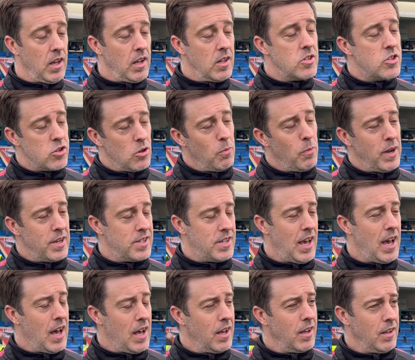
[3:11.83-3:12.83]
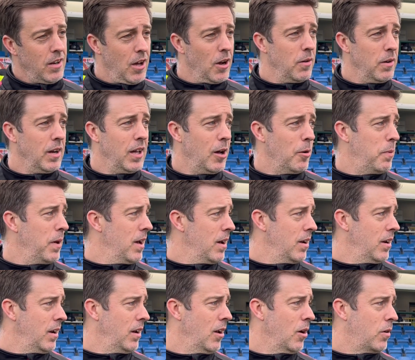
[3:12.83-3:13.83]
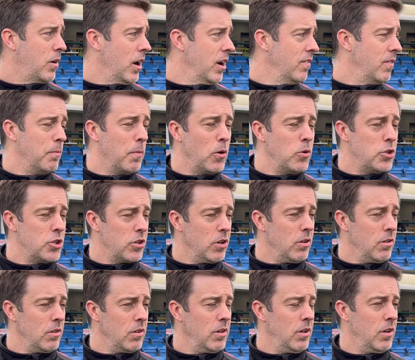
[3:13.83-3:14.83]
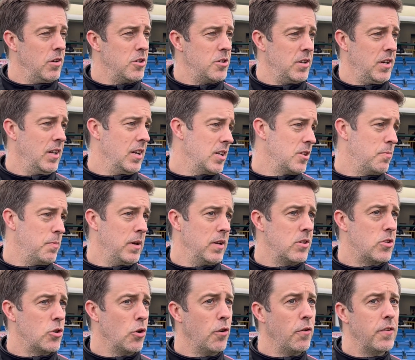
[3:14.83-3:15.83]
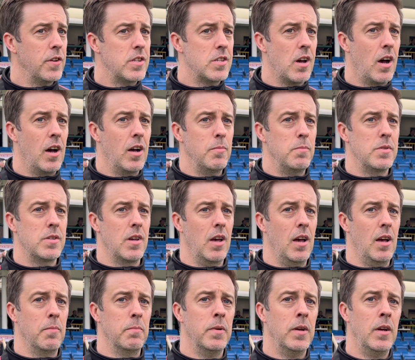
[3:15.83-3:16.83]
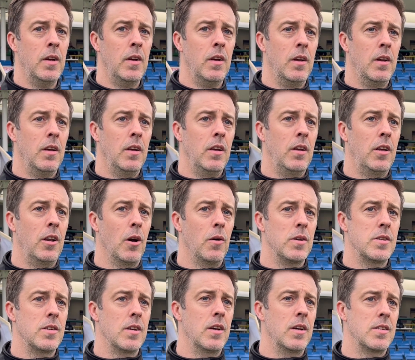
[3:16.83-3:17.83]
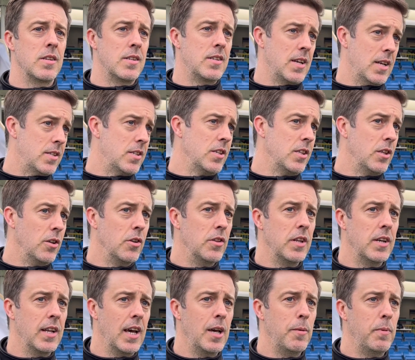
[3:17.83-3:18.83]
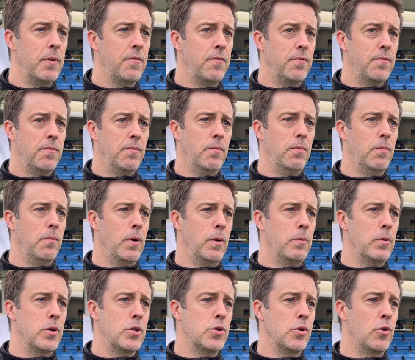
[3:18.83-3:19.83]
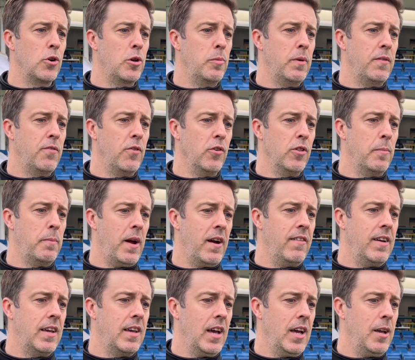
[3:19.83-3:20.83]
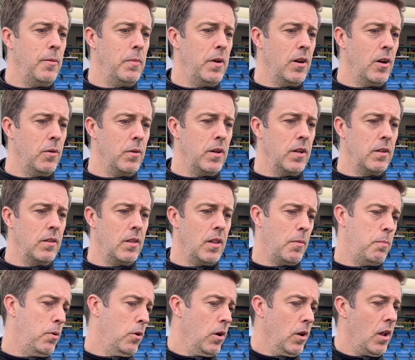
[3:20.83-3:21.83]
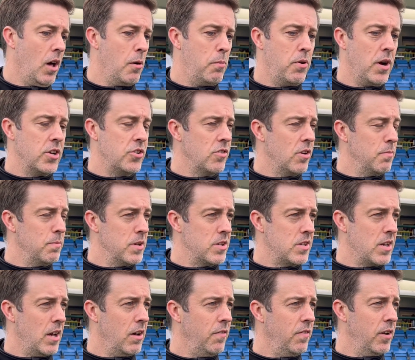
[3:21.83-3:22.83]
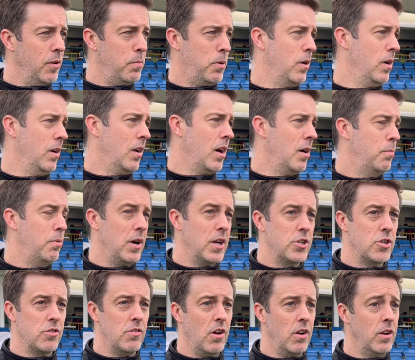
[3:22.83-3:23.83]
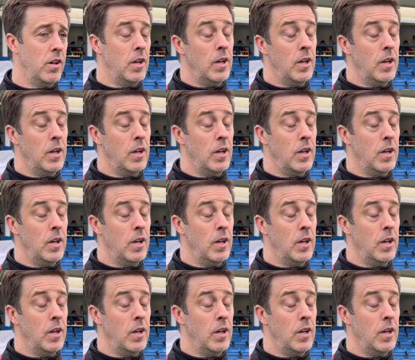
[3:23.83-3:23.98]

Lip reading: In some ways, yeah, a little bit, kind of emotional. It has been tough at times. As I said to you the other day when we were talking before the Bury game, I put a lot of pressure on myself, and I put a lot of pressure on,